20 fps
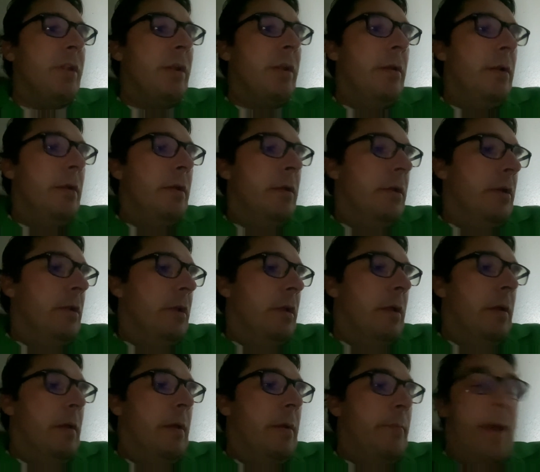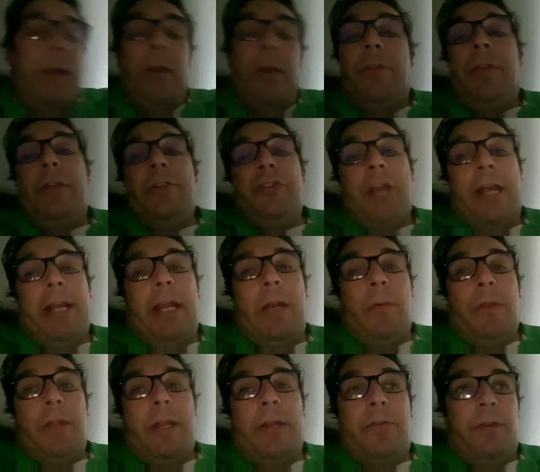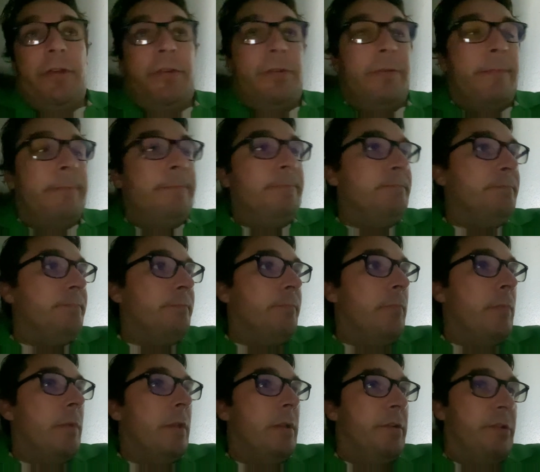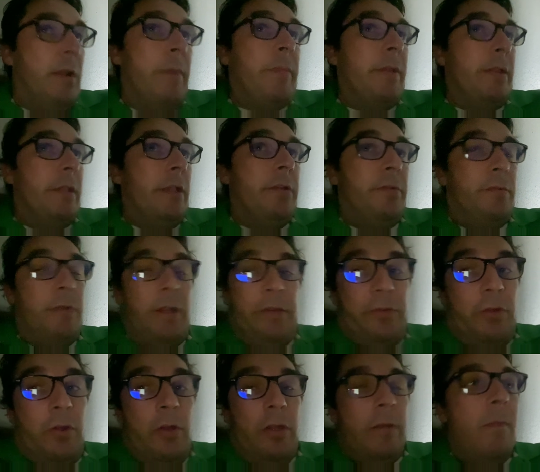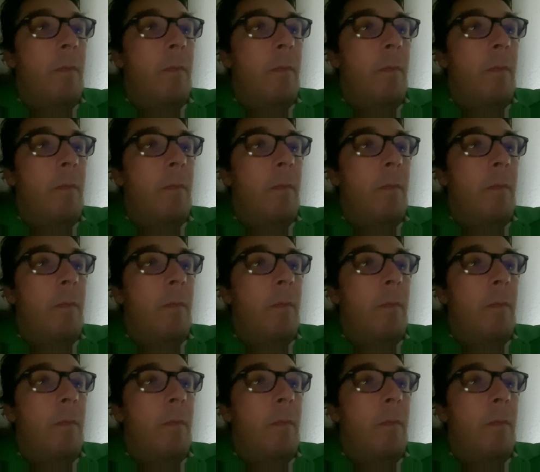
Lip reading: Better than checking with interest. Something that's good.